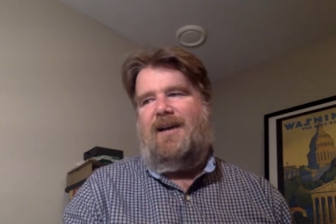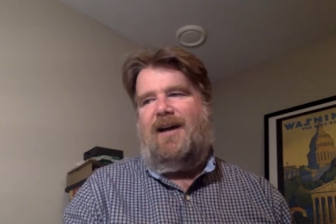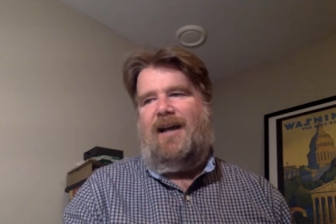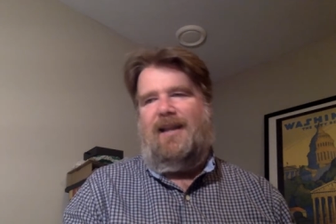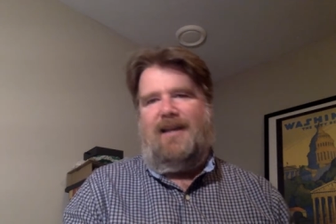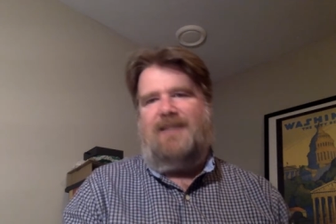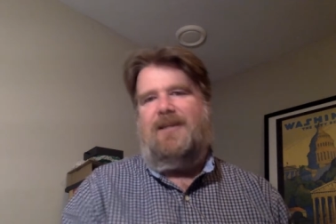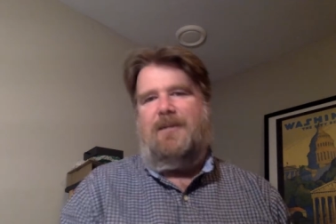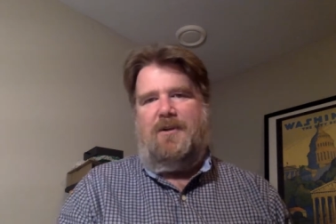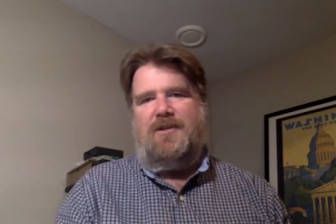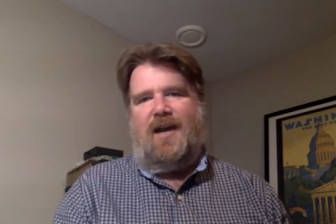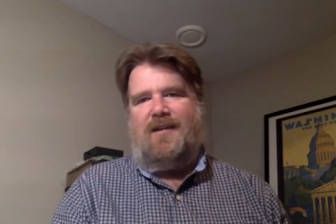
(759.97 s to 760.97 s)
I like
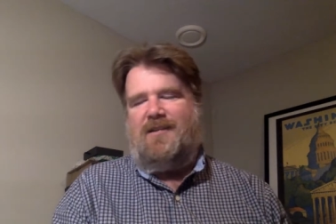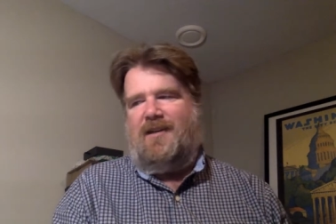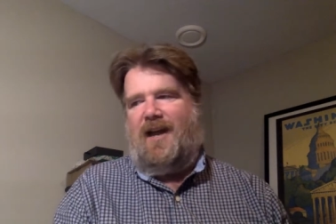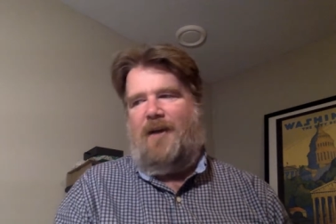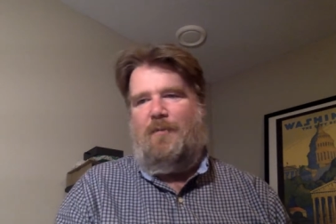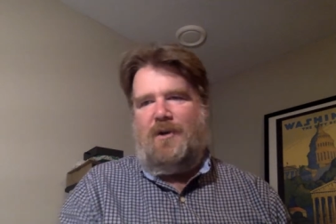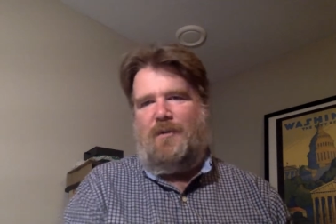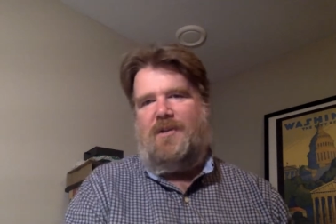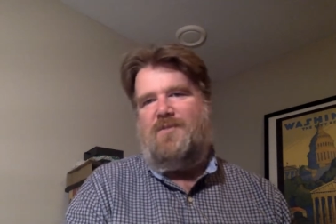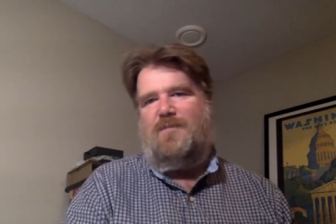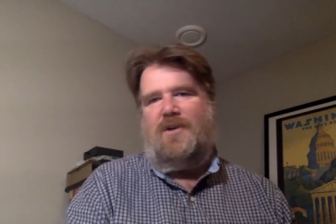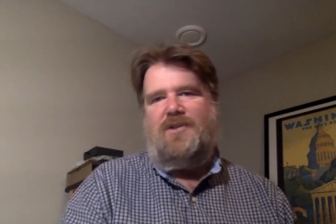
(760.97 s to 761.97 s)
Samuel Jackson. I wonder what
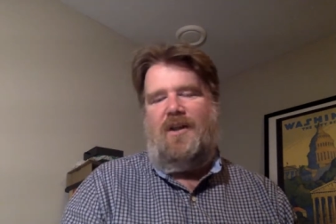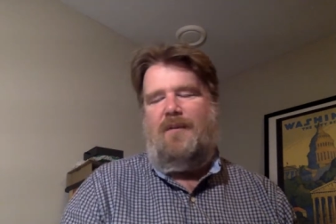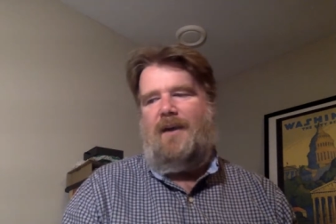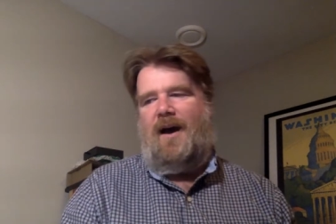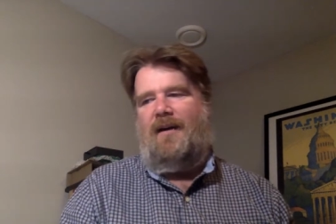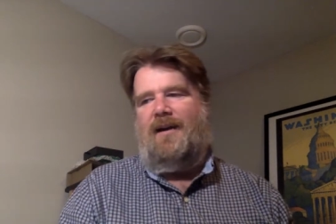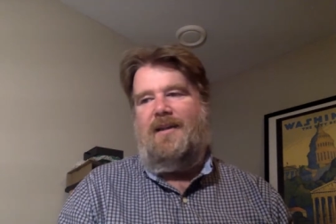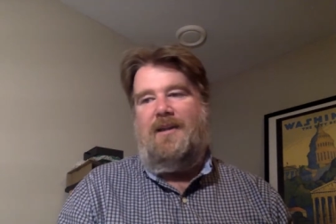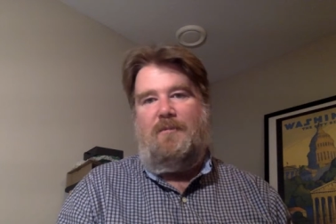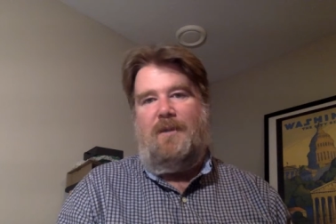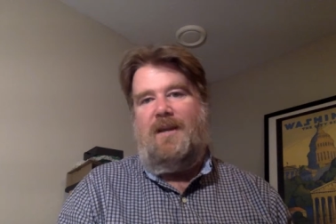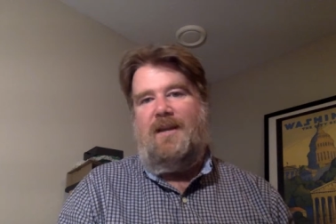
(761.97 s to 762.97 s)
this book's all about, and
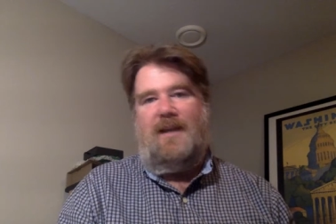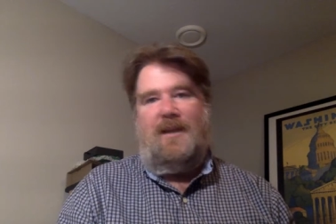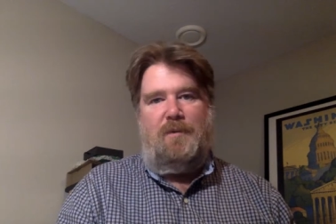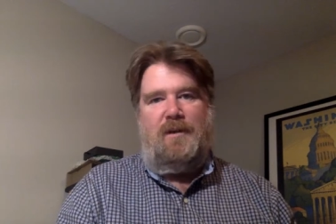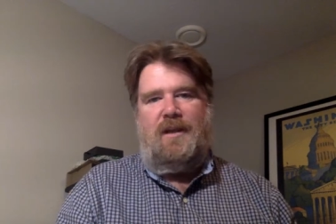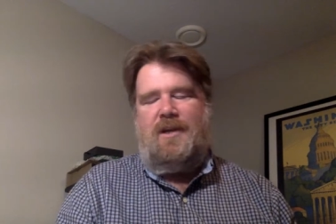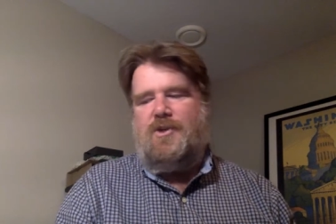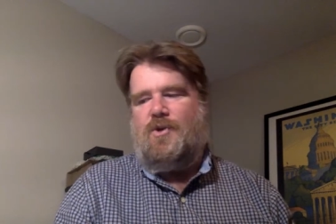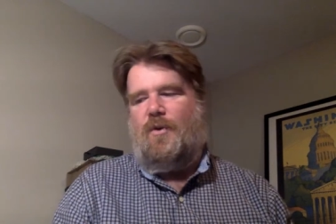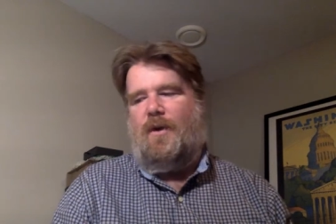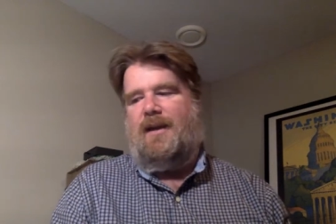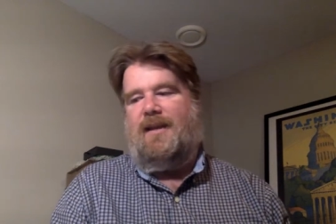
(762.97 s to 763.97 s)
then read it and really
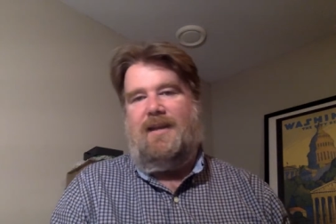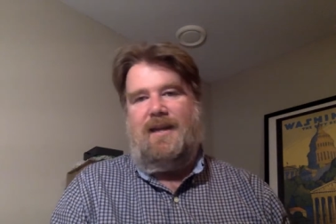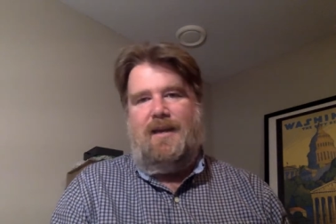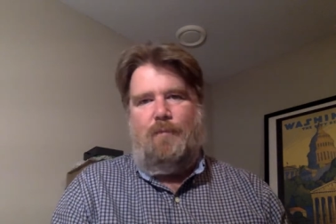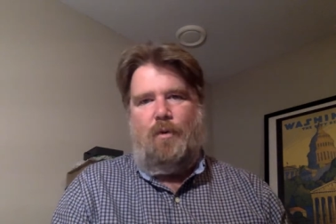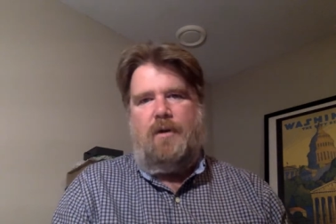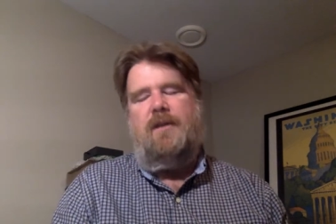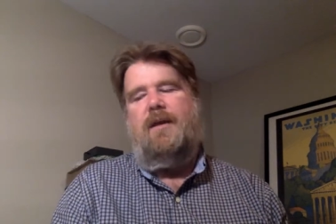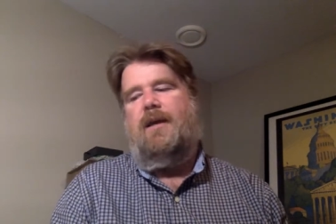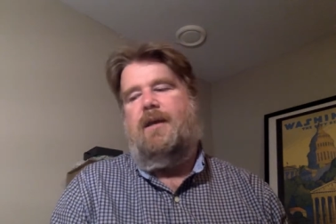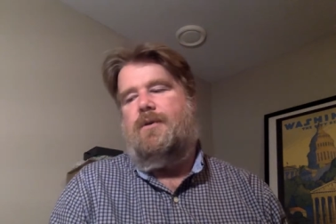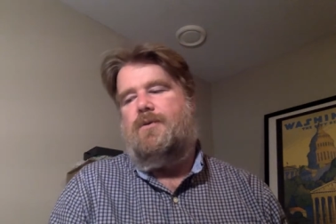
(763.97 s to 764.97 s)
enjoy it and then get more into the
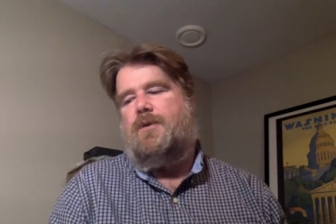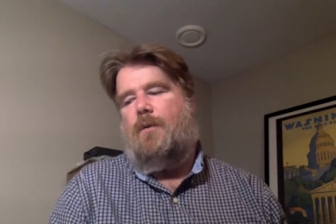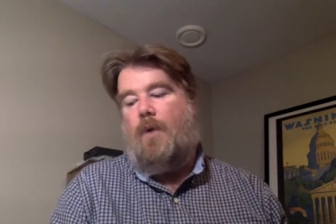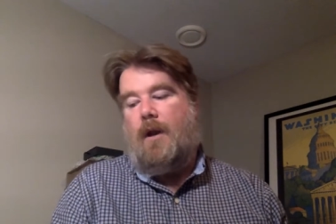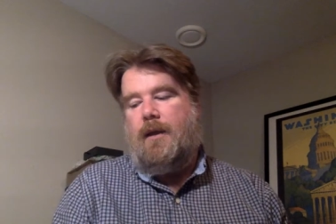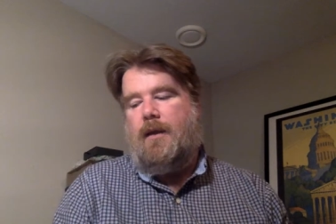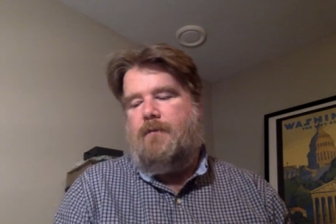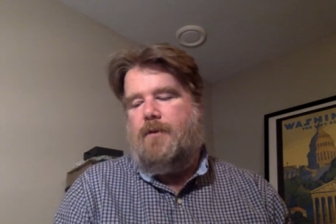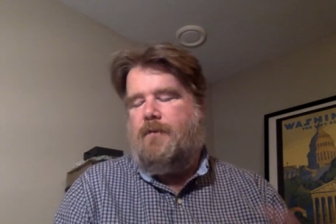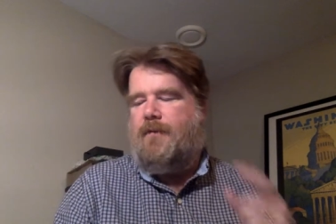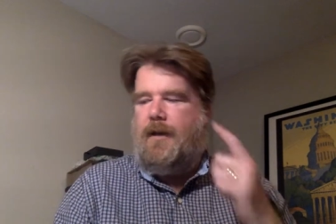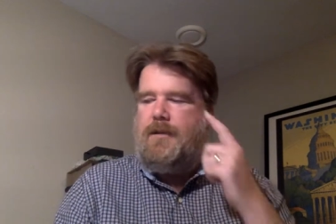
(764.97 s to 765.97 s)
EU. So I want to give
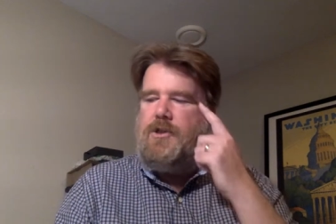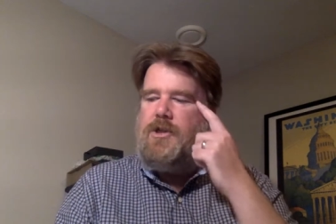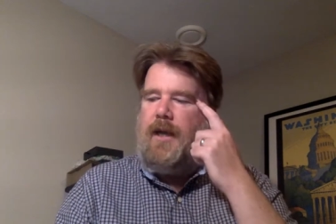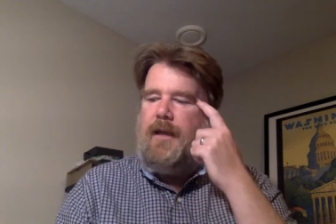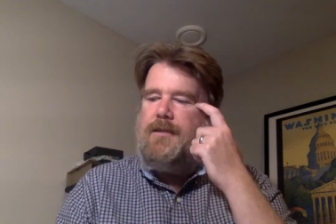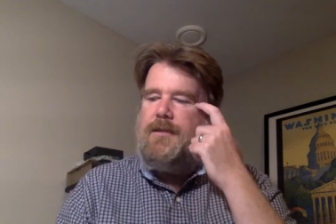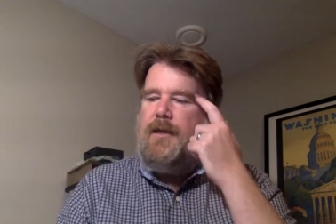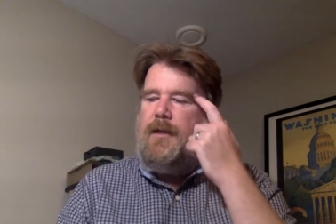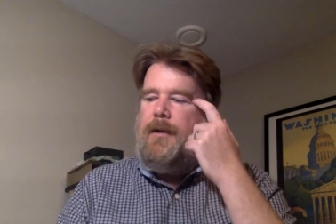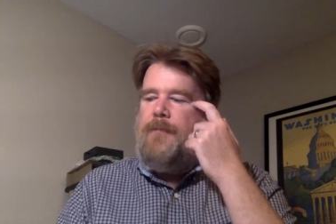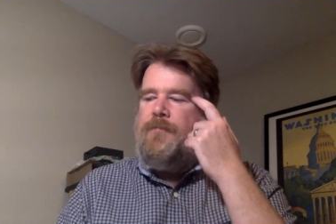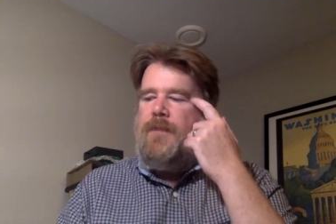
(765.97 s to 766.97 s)
new fans a chance,
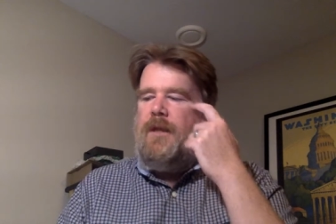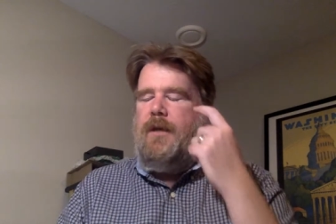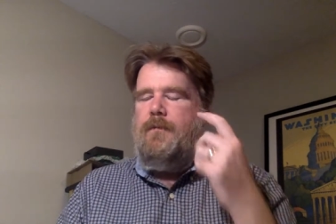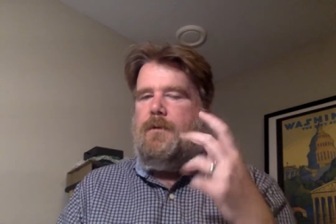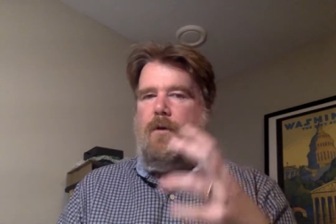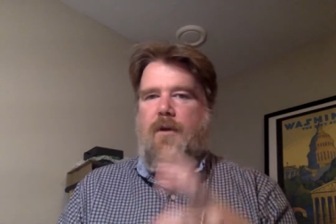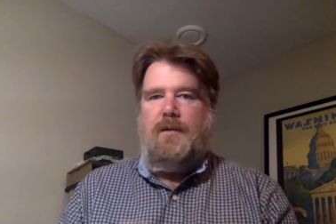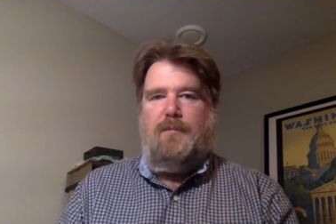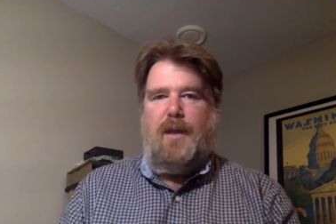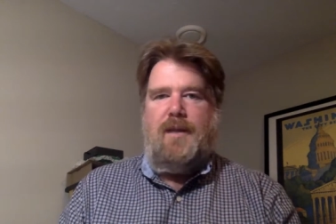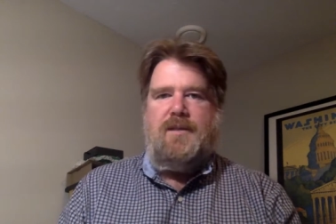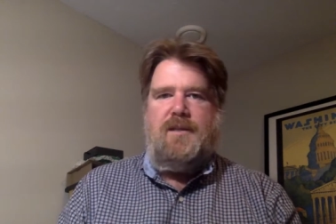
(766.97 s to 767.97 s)
even though the
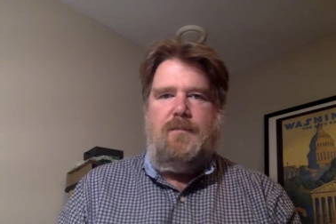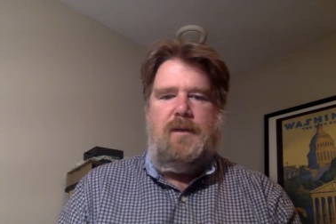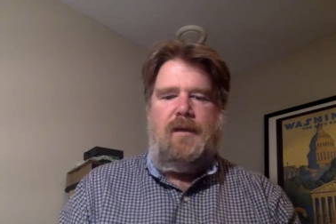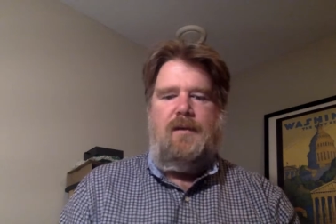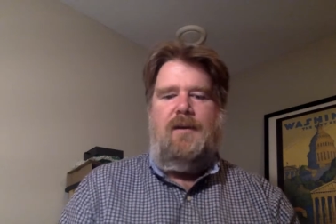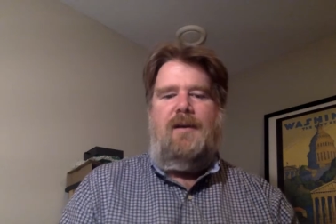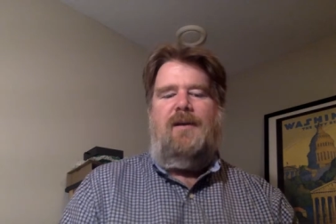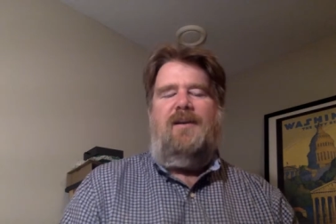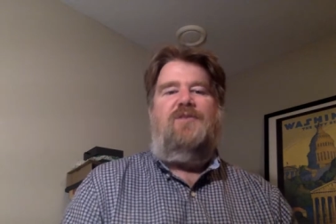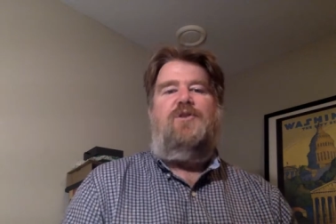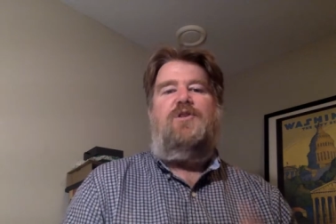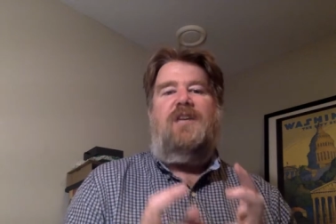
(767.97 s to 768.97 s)
completist in me
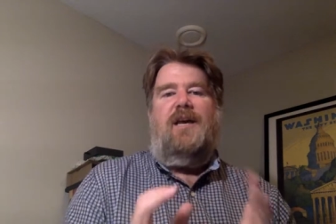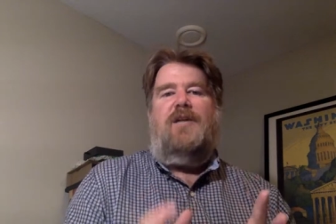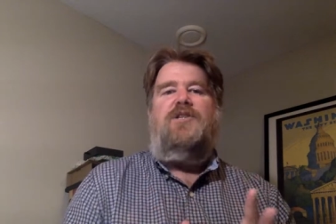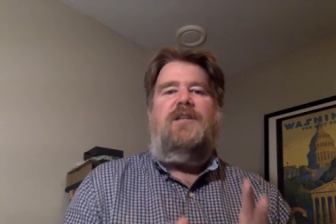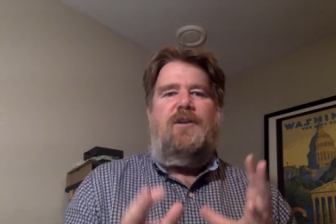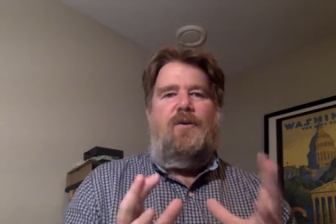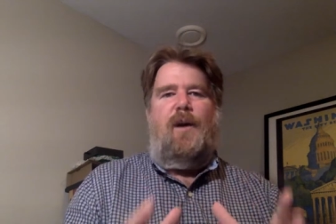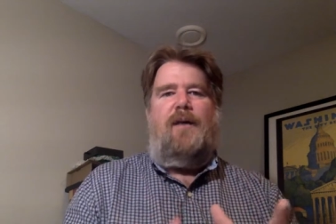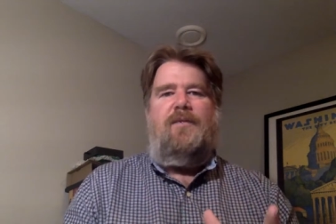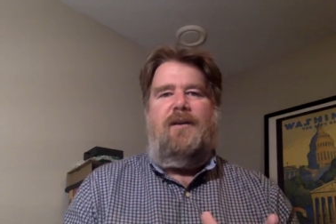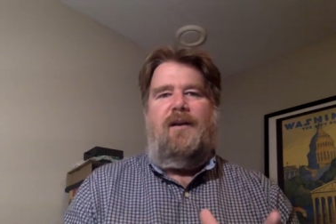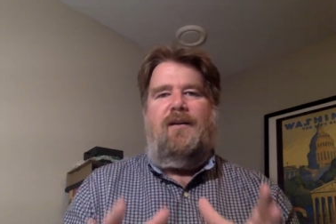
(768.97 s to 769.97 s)
is just itching to go
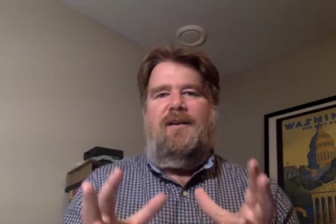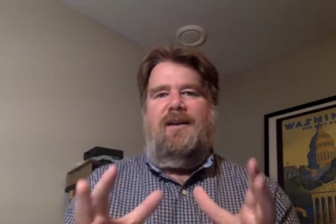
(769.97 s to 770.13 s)
out there,